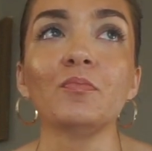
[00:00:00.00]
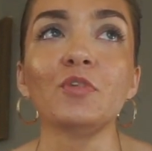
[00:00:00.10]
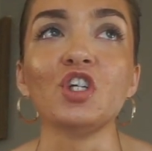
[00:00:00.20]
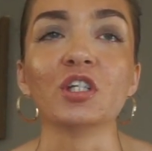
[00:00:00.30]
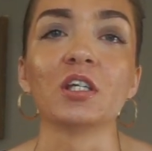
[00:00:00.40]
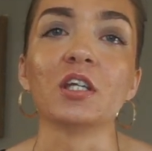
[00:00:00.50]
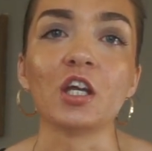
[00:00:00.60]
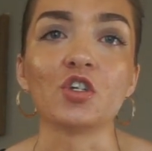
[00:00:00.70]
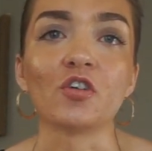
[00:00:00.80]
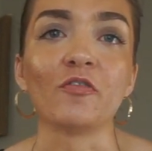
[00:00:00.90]
She's in
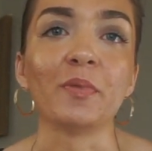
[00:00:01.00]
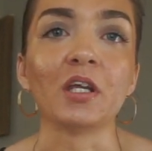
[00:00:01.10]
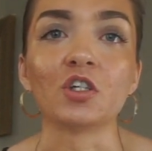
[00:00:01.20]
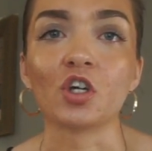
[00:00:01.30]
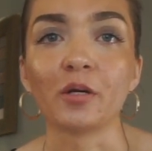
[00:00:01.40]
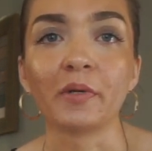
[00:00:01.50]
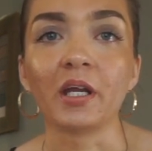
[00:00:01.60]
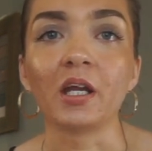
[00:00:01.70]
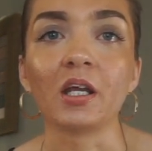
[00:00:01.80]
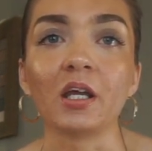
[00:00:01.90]
danger of being
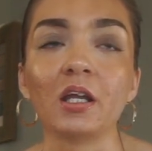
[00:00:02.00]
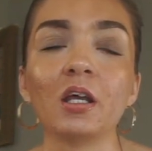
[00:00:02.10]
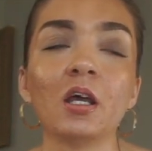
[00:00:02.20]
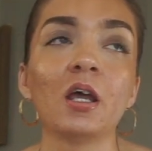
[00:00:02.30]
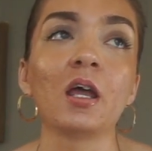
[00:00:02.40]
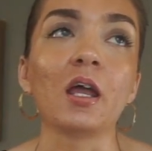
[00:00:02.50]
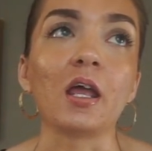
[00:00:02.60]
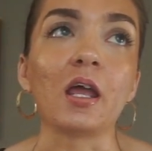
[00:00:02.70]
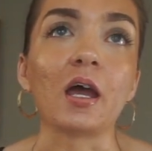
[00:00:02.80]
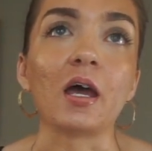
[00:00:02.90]
terminated,
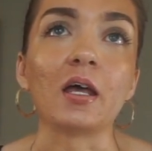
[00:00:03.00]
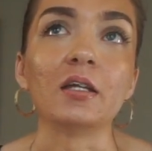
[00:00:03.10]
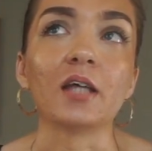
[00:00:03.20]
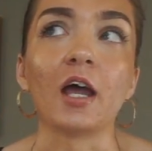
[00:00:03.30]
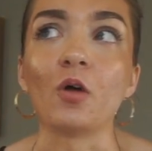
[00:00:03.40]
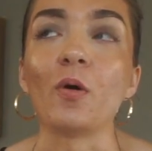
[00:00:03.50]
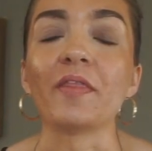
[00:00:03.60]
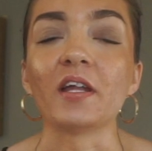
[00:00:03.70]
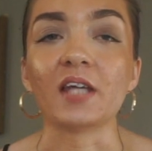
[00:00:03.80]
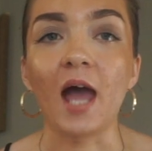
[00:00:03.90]
and I don't want
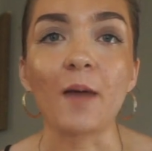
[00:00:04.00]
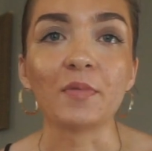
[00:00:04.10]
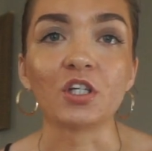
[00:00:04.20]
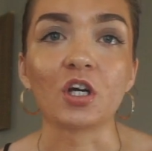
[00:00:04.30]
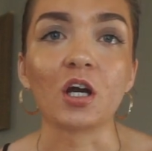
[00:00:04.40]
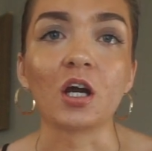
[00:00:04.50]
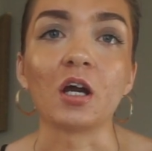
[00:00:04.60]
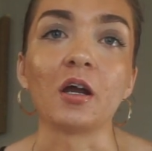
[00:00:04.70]
that to happen to her.